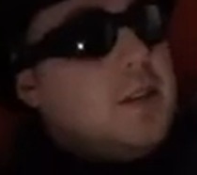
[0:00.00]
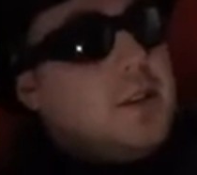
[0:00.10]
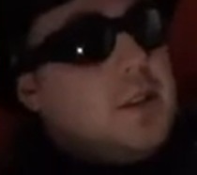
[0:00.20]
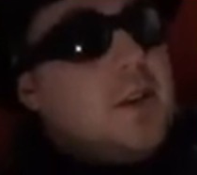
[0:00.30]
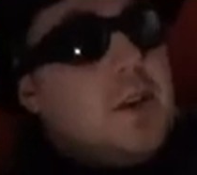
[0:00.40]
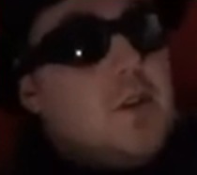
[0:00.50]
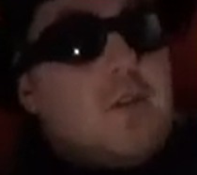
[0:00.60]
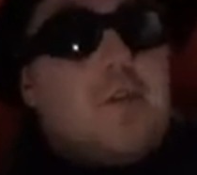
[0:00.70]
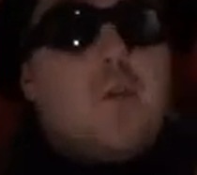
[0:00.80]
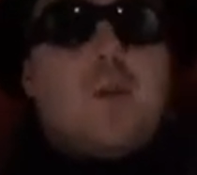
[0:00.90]
to the
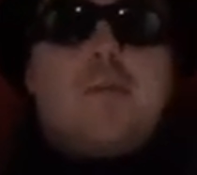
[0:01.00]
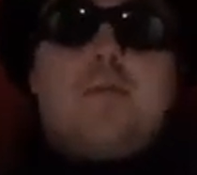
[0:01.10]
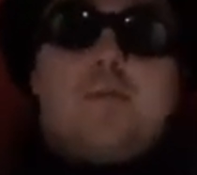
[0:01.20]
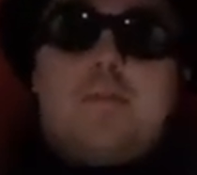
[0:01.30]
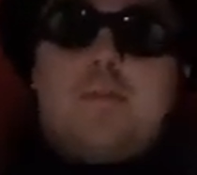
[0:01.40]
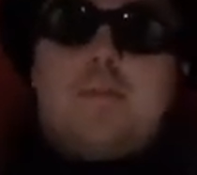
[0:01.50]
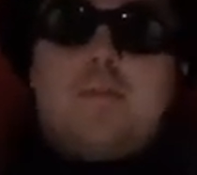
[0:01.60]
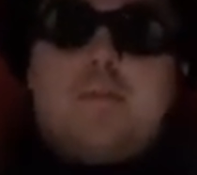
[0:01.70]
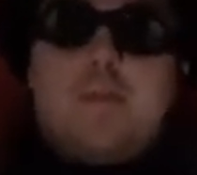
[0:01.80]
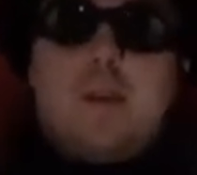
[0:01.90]
uniform.
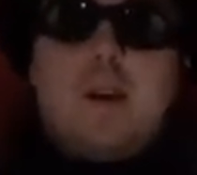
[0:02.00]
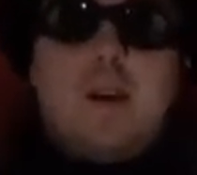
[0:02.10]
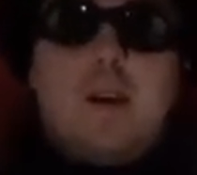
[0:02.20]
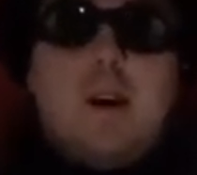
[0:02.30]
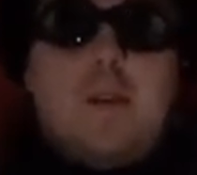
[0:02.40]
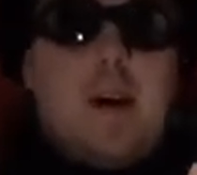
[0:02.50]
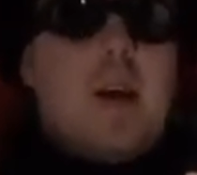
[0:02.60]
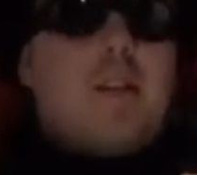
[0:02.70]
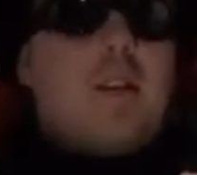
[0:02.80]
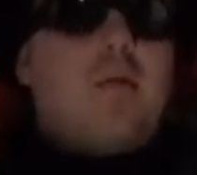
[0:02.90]
I've
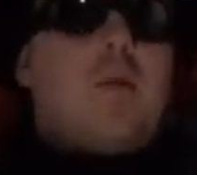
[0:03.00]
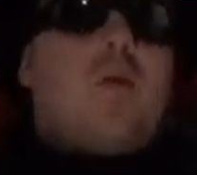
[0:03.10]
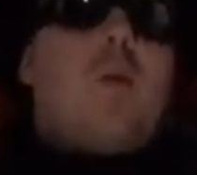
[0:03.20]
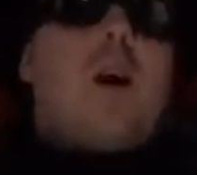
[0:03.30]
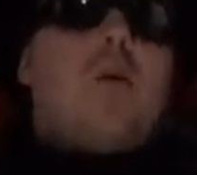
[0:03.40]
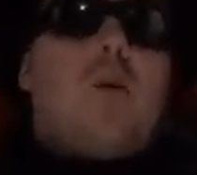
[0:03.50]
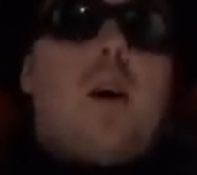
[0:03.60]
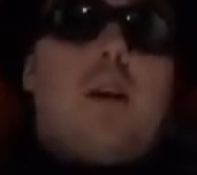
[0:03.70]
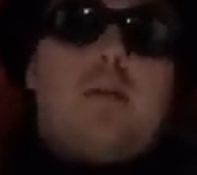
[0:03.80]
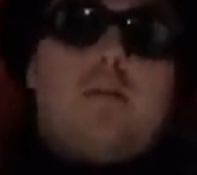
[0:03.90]
had this for quite a
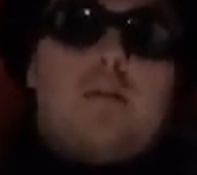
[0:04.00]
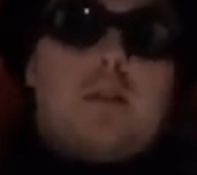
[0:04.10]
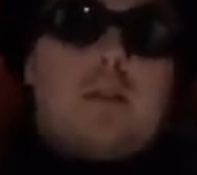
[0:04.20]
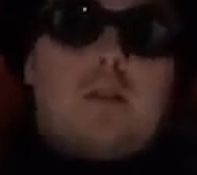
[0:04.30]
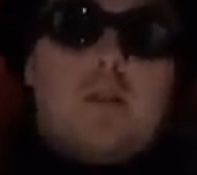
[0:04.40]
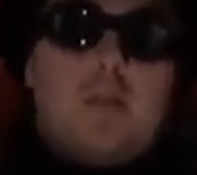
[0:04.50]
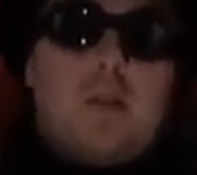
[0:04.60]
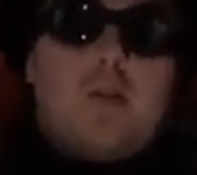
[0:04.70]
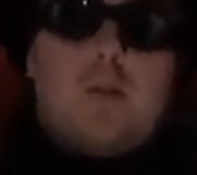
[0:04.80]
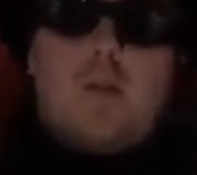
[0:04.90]
while. It served
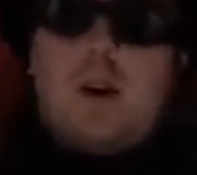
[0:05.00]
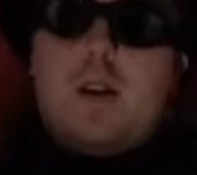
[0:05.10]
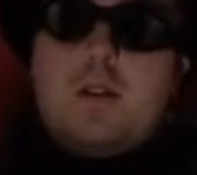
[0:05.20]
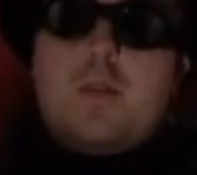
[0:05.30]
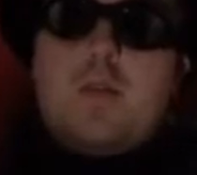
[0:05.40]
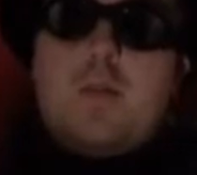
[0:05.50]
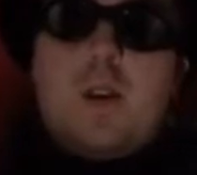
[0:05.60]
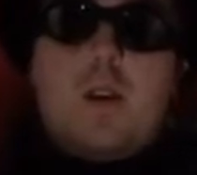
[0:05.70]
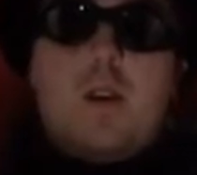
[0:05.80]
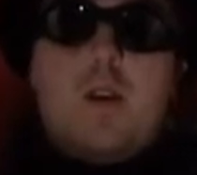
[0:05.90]
me for a while. It served me
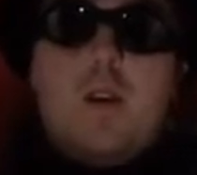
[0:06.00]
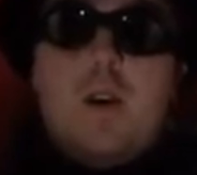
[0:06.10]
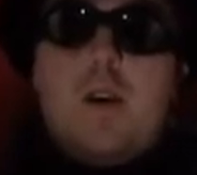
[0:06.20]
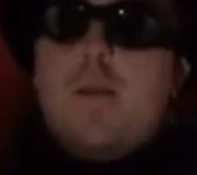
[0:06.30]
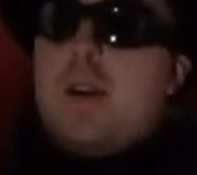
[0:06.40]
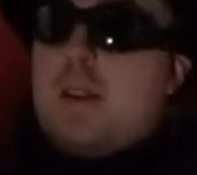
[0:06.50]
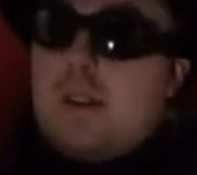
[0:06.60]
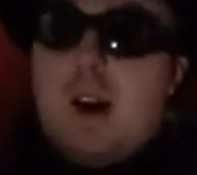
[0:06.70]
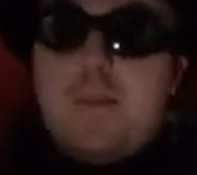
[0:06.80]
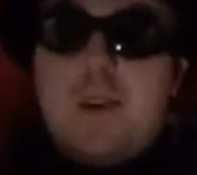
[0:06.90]
good. It's
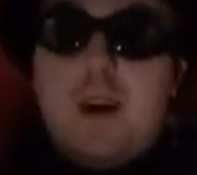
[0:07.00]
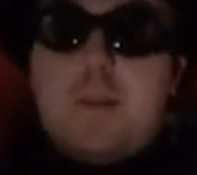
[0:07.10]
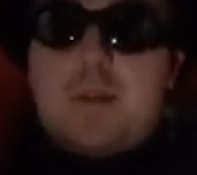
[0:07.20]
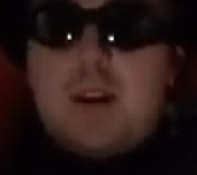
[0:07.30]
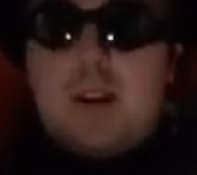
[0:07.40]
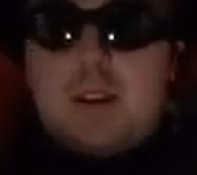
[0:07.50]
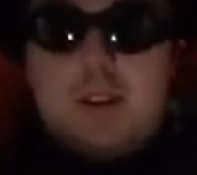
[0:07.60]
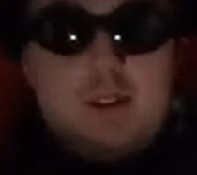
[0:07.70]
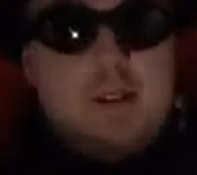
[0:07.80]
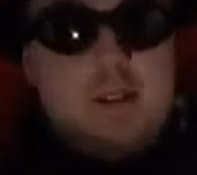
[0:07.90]
time to
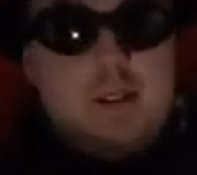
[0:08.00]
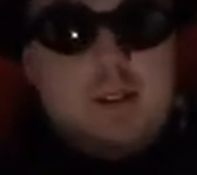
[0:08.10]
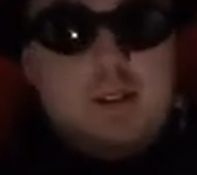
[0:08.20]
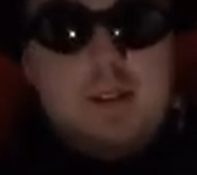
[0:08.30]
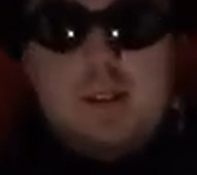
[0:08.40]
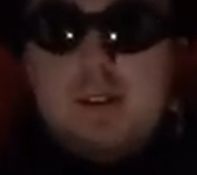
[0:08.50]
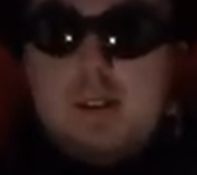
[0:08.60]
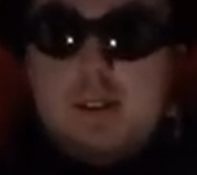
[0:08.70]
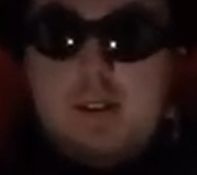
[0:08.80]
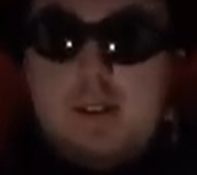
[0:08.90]
update.
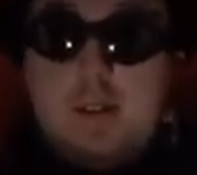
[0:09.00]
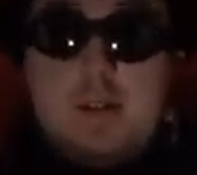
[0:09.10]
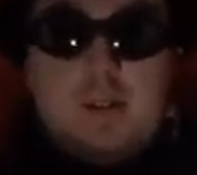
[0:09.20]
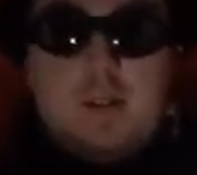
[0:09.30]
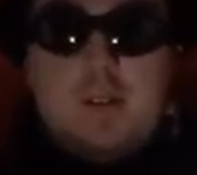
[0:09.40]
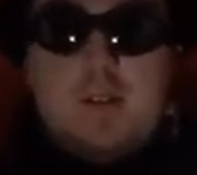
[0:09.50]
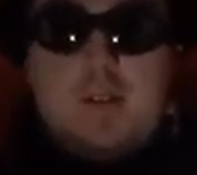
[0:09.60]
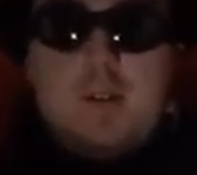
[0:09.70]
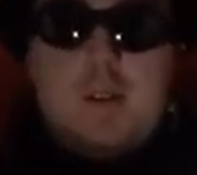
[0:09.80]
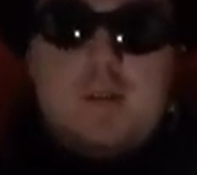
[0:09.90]
So let's
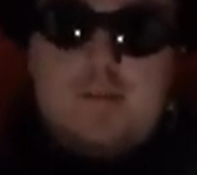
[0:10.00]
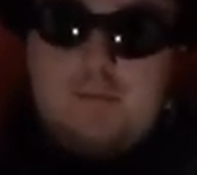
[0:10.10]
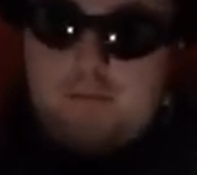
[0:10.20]
do it.